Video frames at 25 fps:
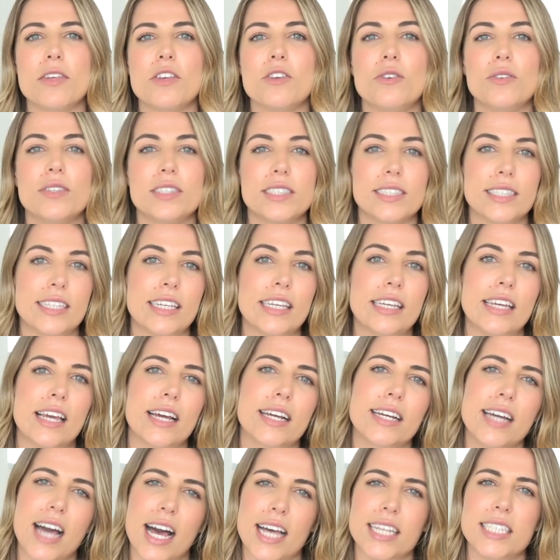that you see
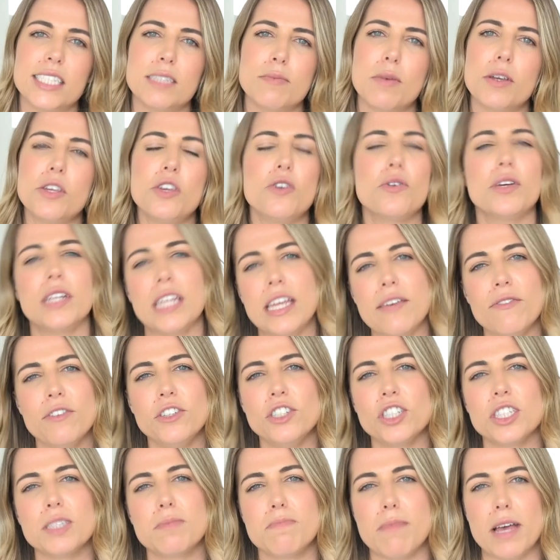a customer, you can
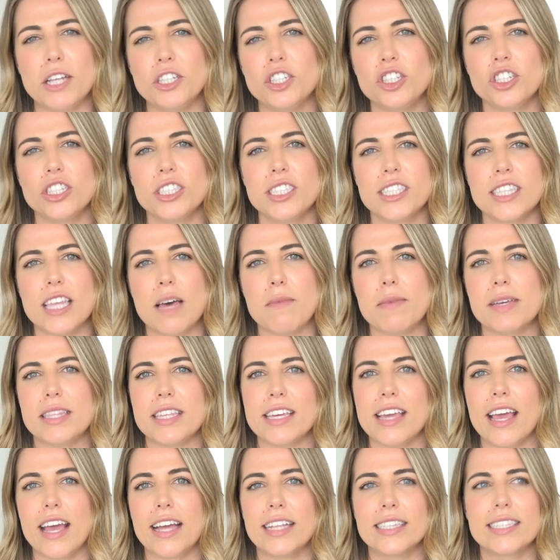even just mention to them at
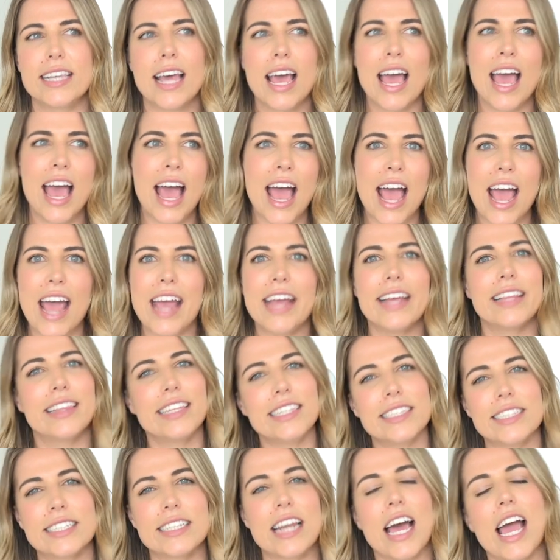the end, hey,
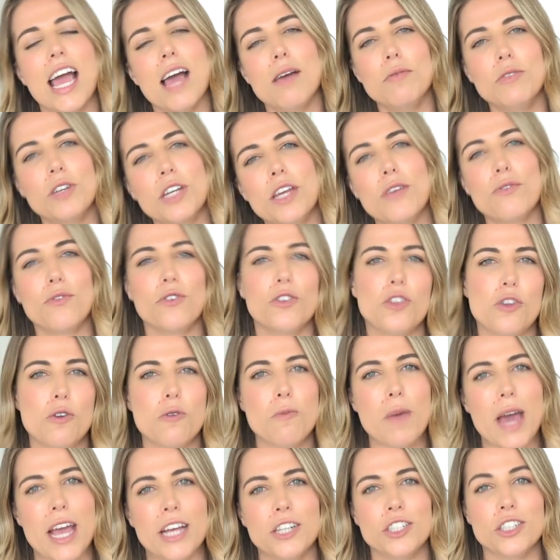listen, I am looking for new
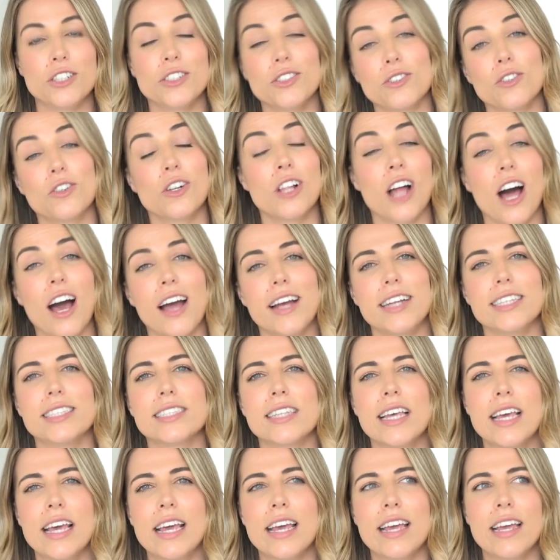patients or clients.
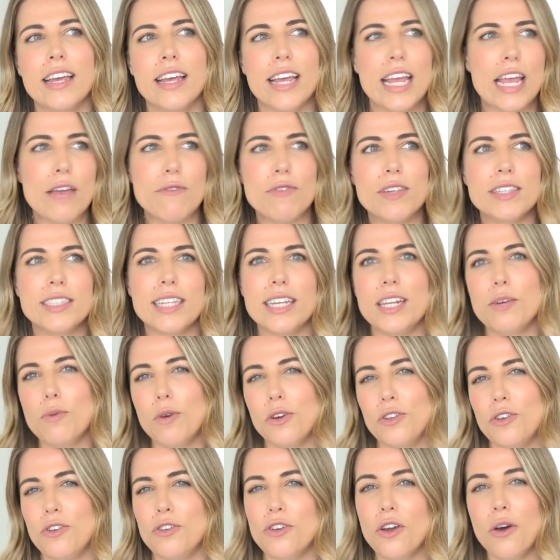If there's
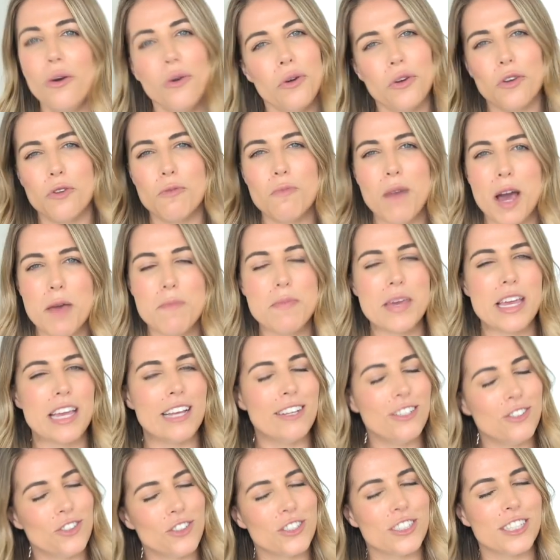anyone you know who might be
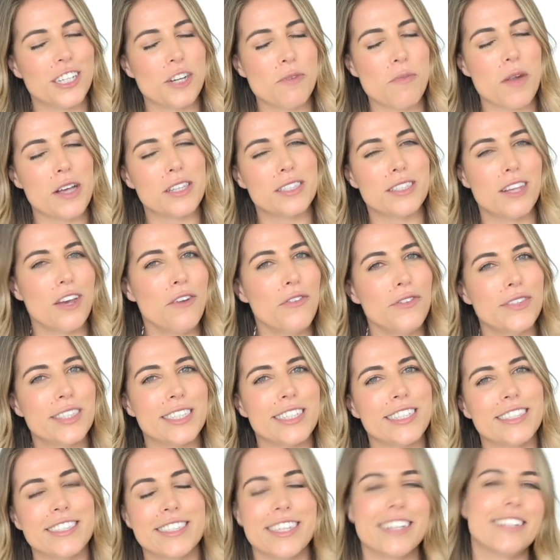interested in my
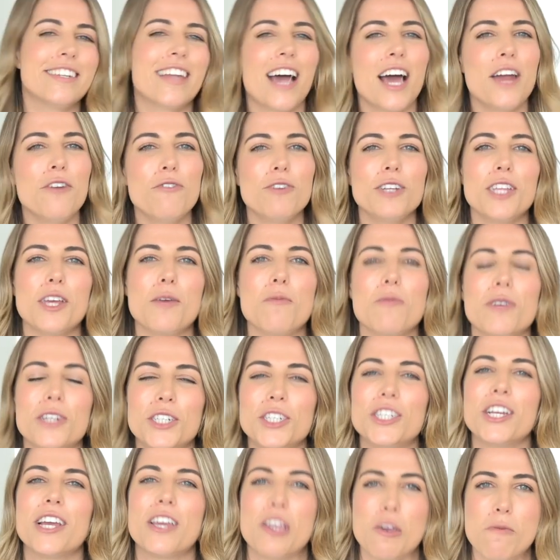services, then I'd really
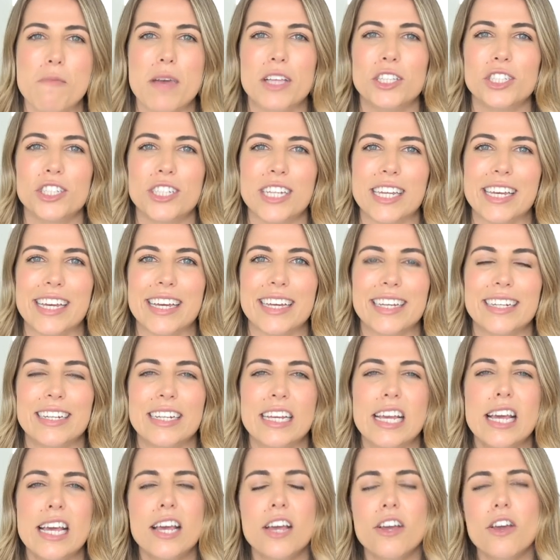appreciate you mentioning it.
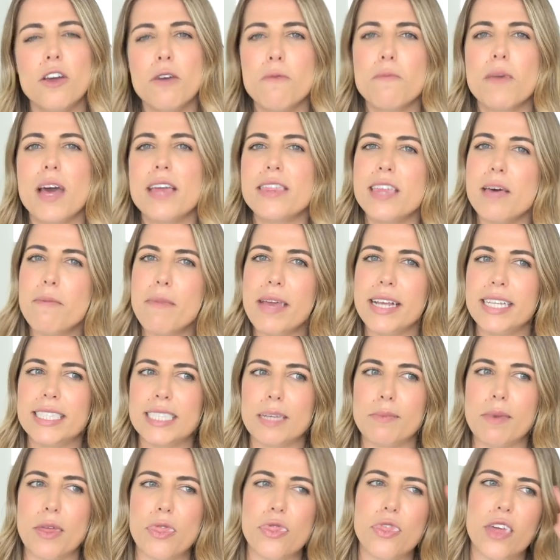And that makes
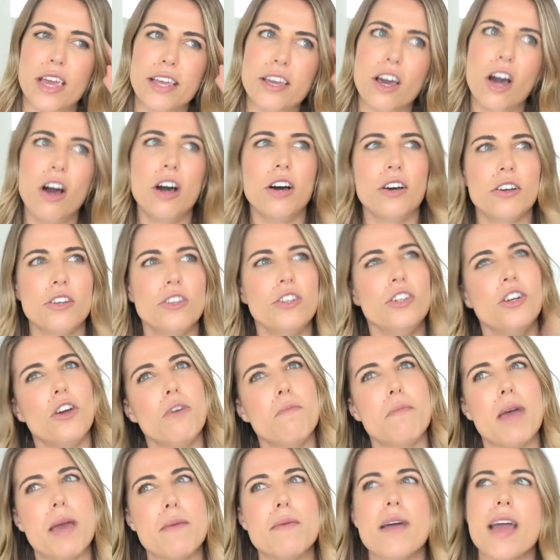someone think, oh, you
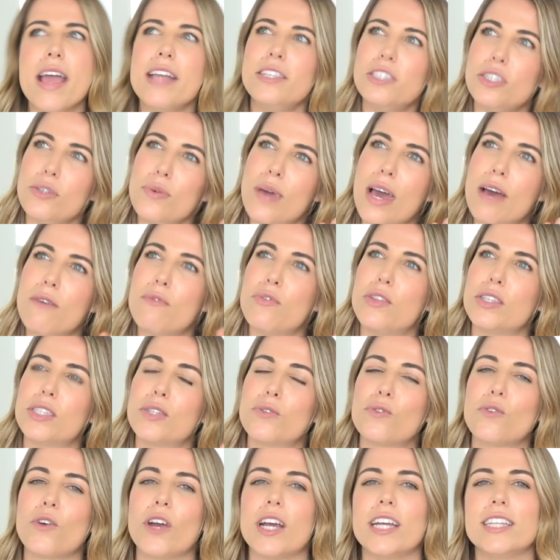know, maybe I do have this
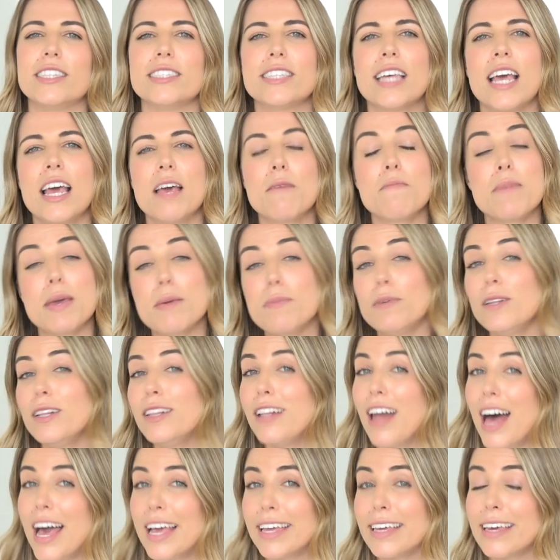friend. People
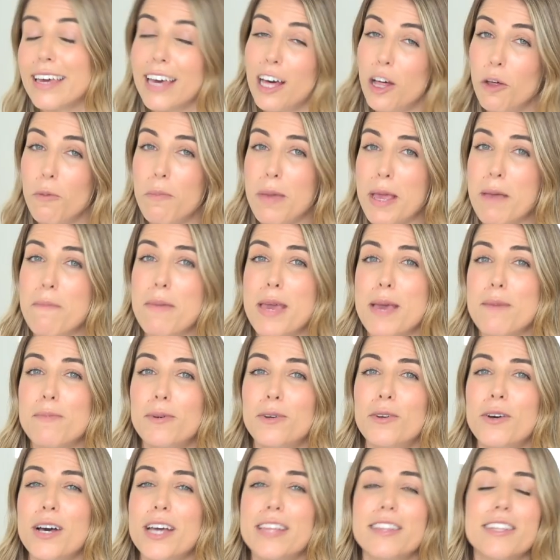like helping
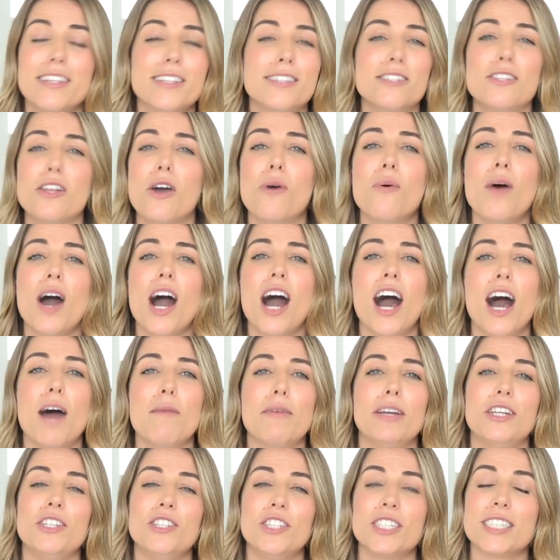people, and there's no
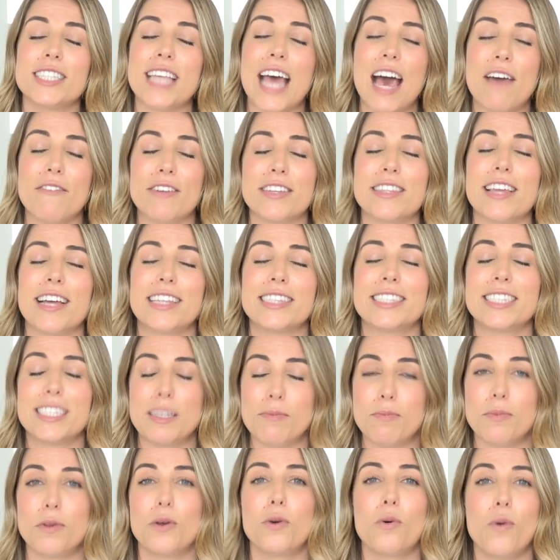harm in just having that
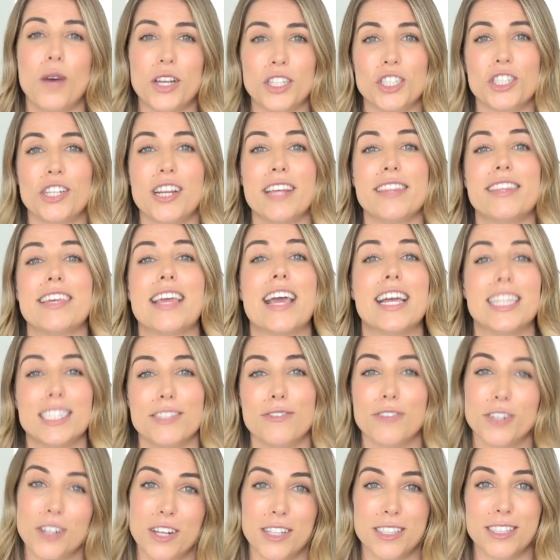simple question at the end
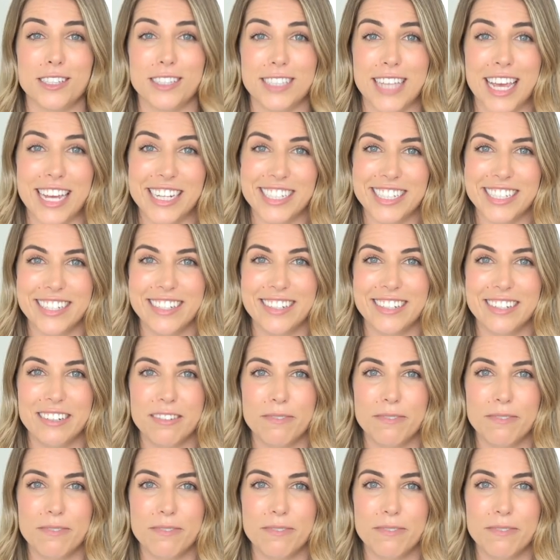of a consultation.